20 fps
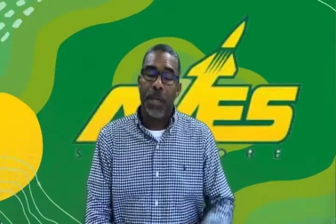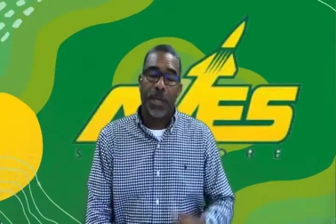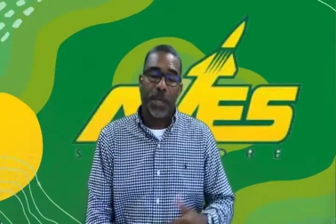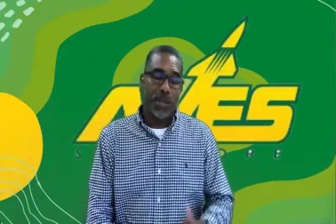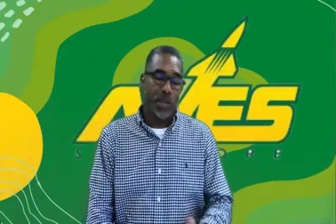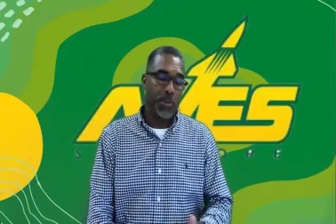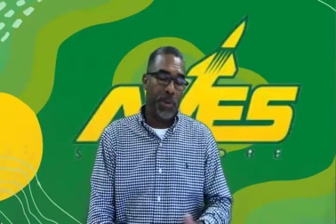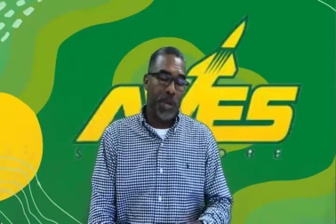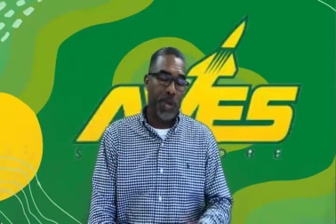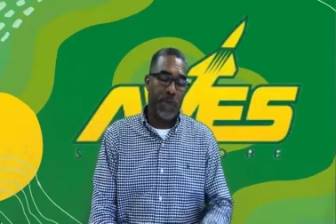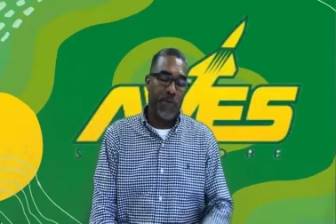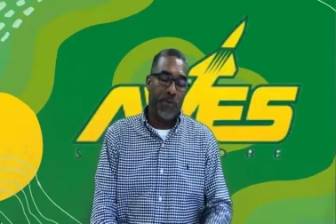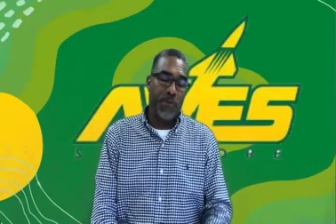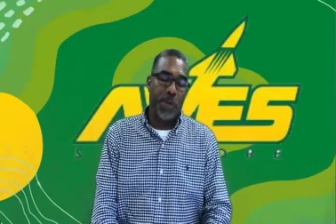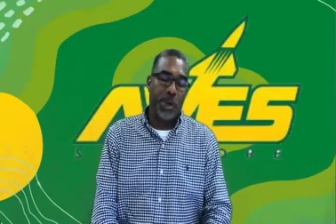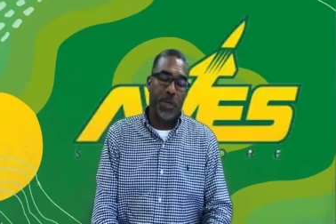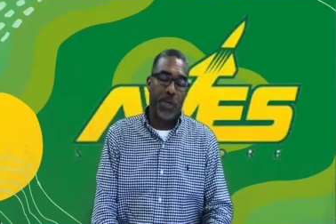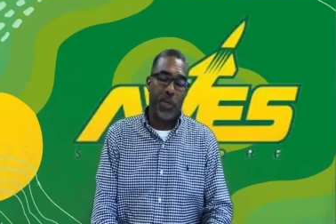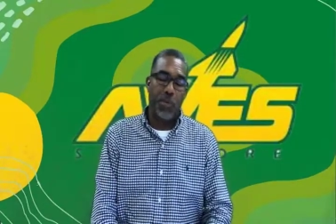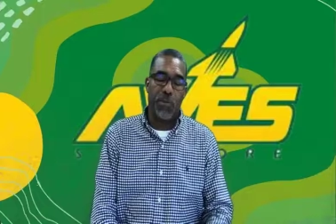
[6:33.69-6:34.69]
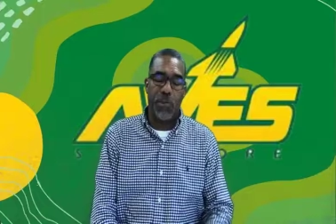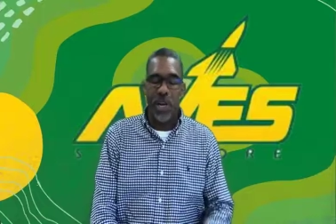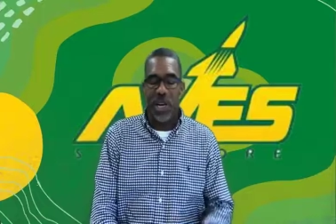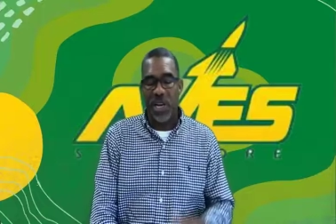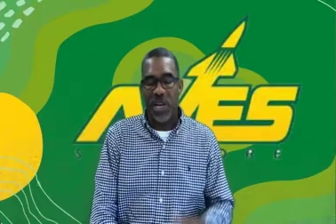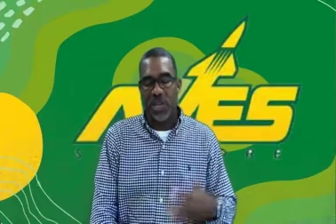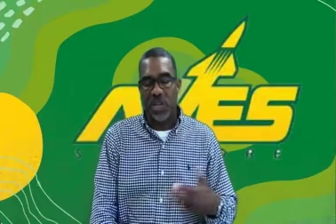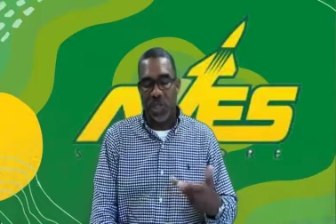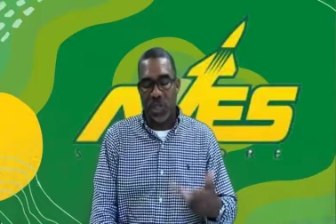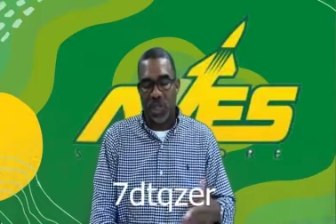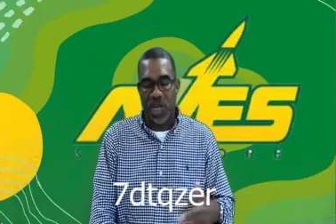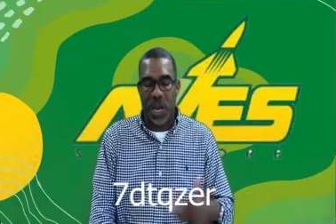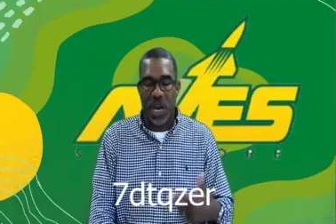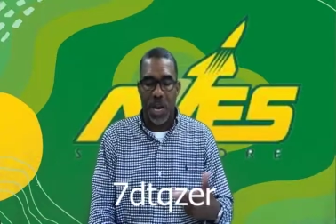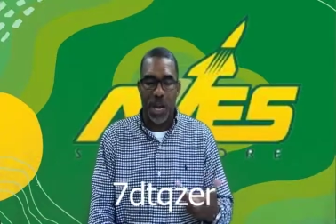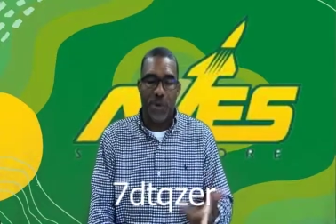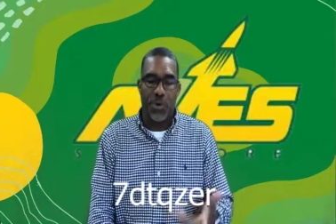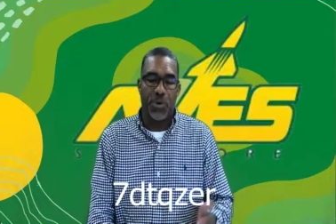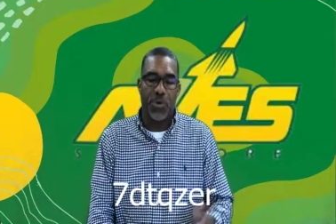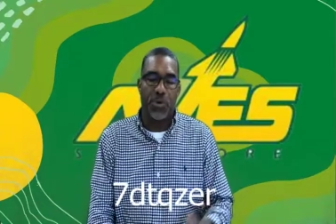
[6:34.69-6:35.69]
This will be an informational meeting just to kind
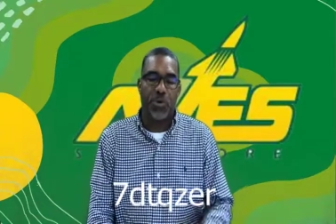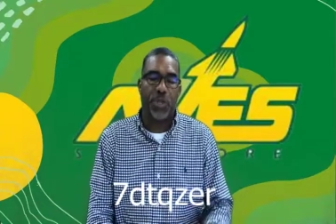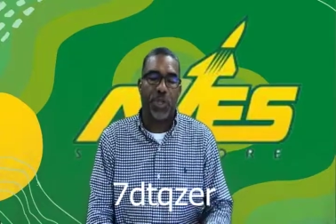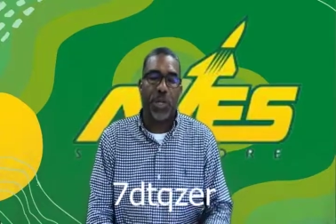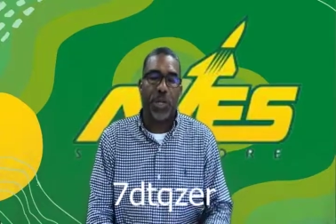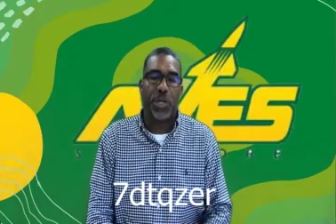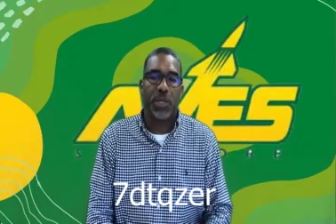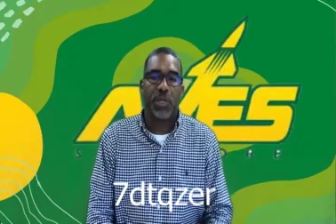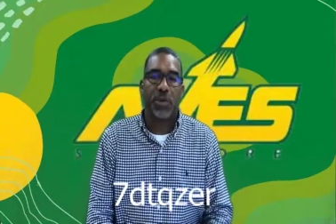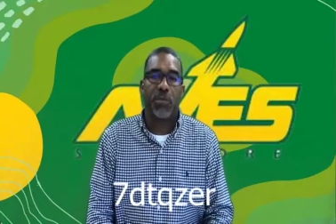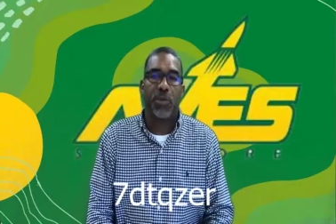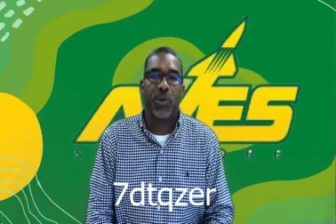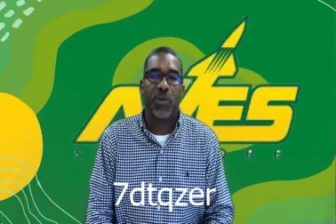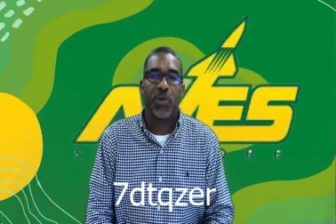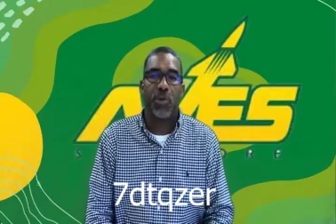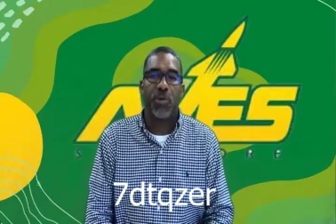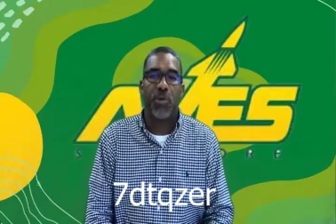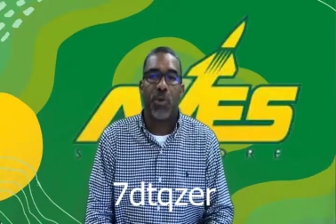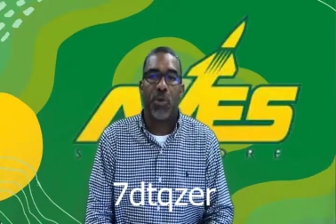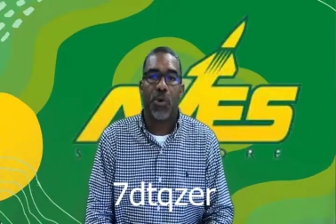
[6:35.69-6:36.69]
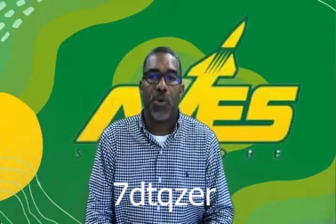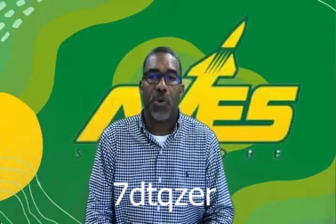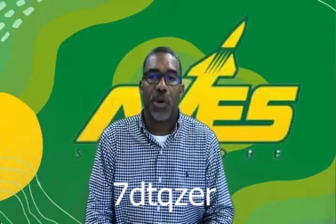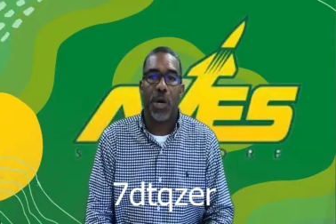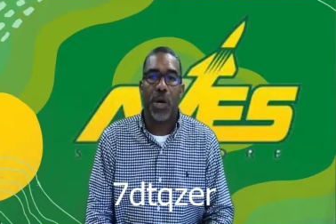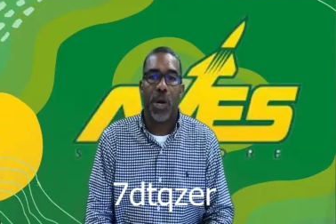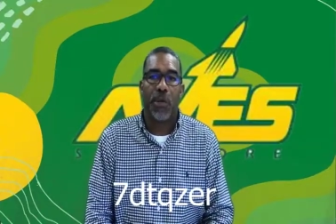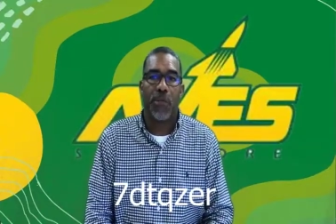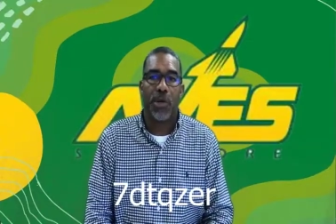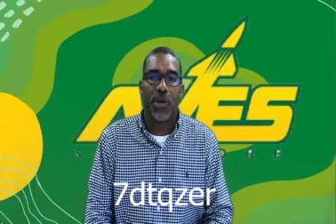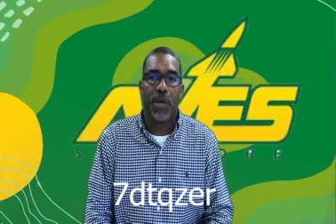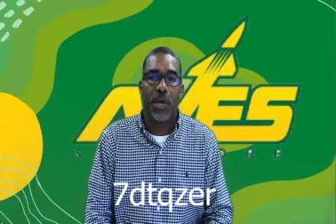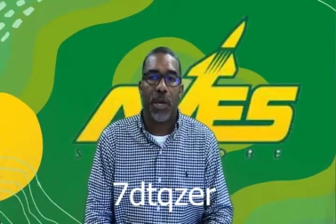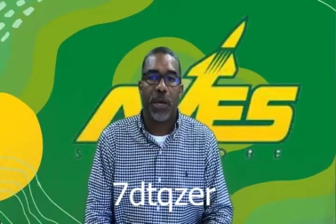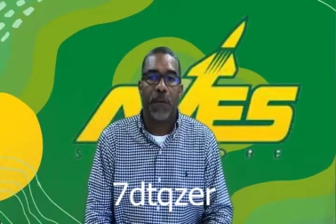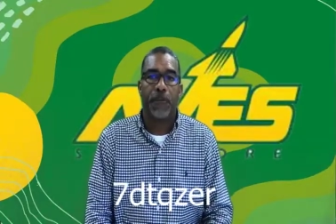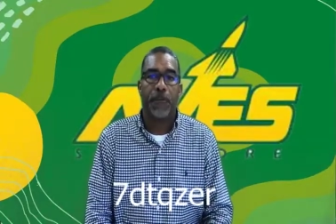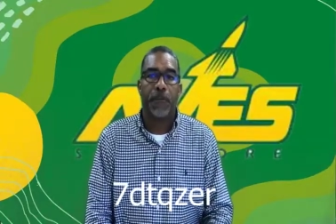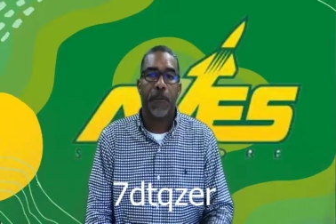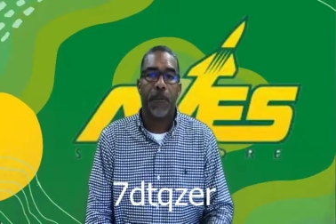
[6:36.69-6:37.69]
of introduce kids to what's going on and everything.